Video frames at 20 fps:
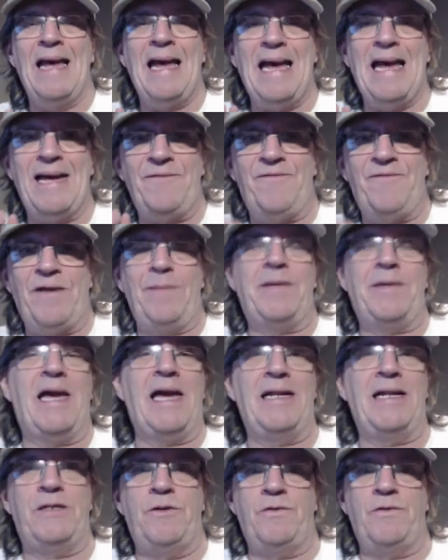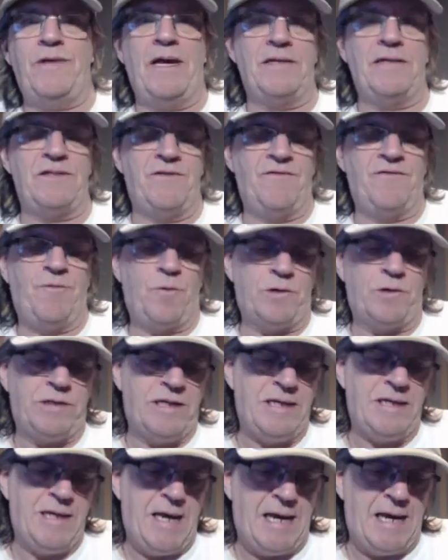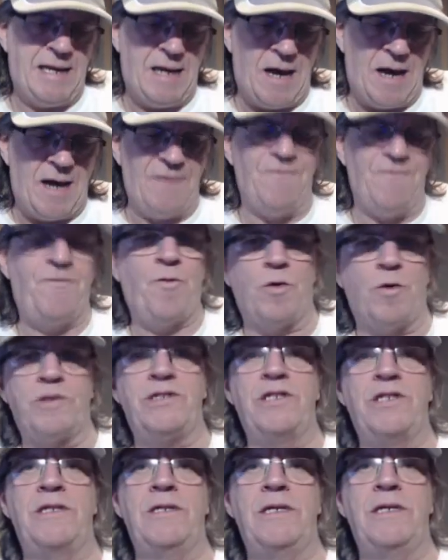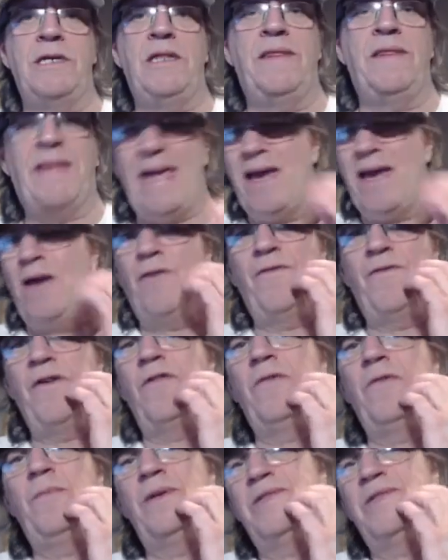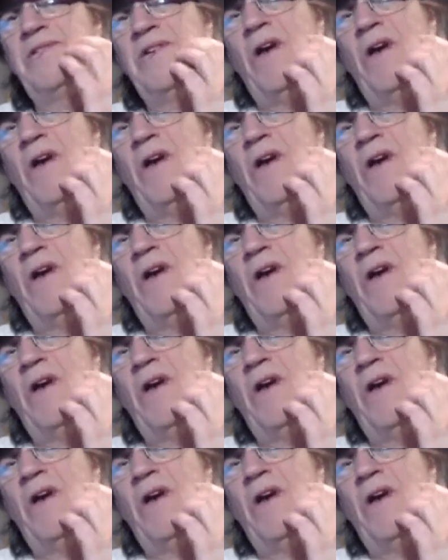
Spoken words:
at VapeCon 2014, and unfortunately, they are very busy.